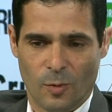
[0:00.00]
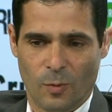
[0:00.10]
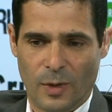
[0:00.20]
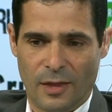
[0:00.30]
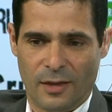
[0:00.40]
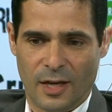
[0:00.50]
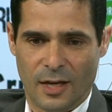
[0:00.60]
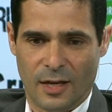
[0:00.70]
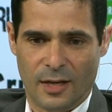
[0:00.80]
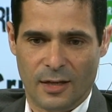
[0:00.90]
with
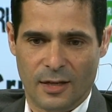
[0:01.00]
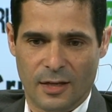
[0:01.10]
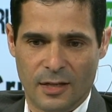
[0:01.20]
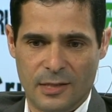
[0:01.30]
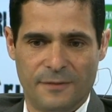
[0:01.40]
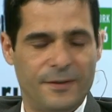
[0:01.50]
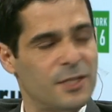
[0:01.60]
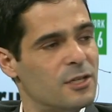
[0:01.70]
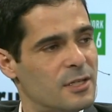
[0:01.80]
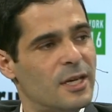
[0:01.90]
uh, a
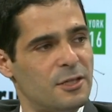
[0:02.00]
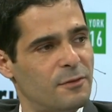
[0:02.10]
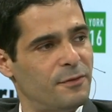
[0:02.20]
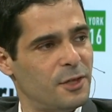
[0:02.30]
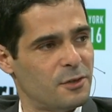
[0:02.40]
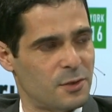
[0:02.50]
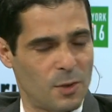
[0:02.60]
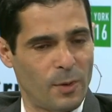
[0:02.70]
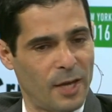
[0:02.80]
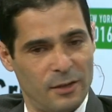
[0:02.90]
sufficient set of features. So
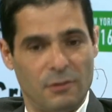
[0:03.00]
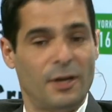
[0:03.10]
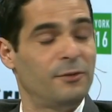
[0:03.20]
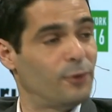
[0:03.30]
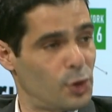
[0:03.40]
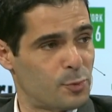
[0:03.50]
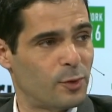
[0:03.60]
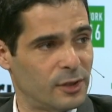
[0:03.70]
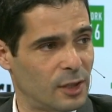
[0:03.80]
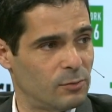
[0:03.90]
we had the great voice
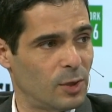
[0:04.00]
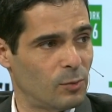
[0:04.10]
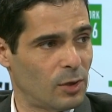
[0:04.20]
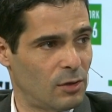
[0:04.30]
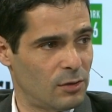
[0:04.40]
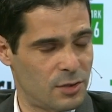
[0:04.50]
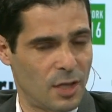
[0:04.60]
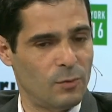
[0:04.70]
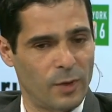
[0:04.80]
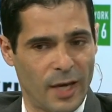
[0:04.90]
product when we launched,
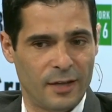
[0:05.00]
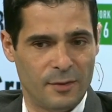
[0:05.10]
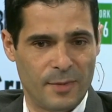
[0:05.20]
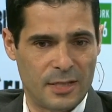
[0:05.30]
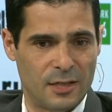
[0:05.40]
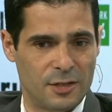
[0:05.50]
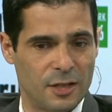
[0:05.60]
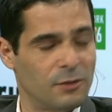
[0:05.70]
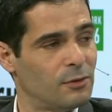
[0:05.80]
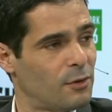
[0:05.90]
and we added
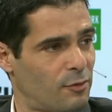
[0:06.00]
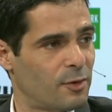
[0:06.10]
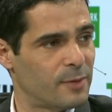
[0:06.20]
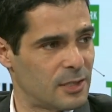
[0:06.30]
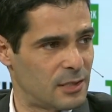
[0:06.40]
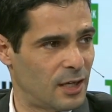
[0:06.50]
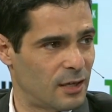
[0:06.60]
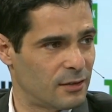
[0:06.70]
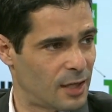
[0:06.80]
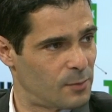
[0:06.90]
messaging only three months
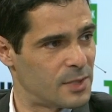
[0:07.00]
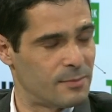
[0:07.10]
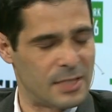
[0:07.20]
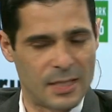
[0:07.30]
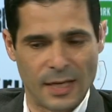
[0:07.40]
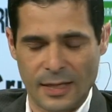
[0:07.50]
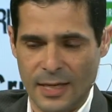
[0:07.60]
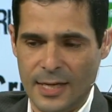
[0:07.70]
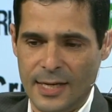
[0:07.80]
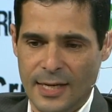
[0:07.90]
later. That was a mistake.
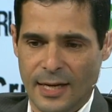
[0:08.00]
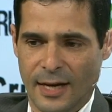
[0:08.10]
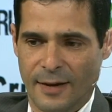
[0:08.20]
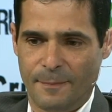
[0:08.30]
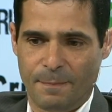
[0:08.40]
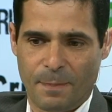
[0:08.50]
Um,